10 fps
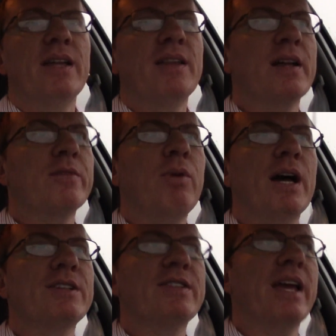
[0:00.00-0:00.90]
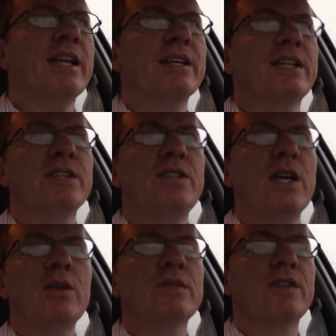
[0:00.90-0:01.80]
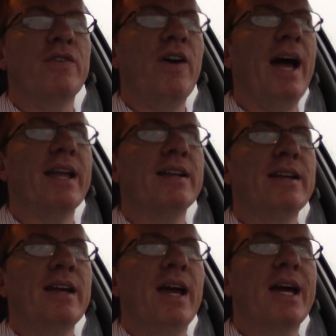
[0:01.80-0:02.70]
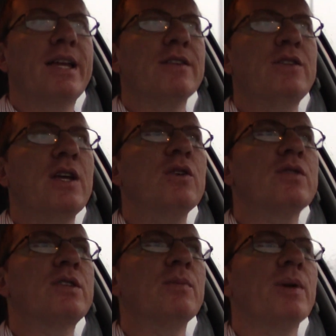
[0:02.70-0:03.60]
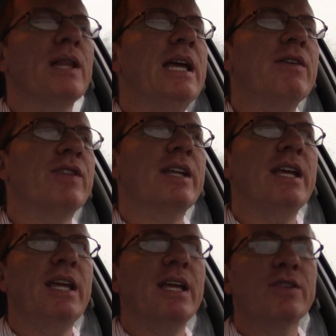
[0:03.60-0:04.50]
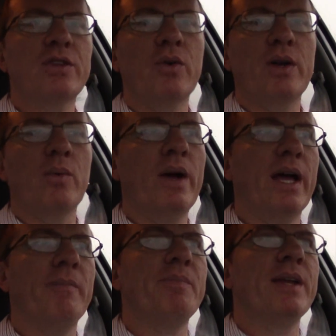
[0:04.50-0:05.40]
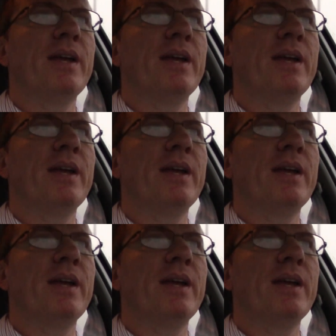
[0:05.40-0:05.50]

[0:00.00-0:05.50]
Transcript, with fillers: that's why Satan continues to fight and continues to believe that he is going to win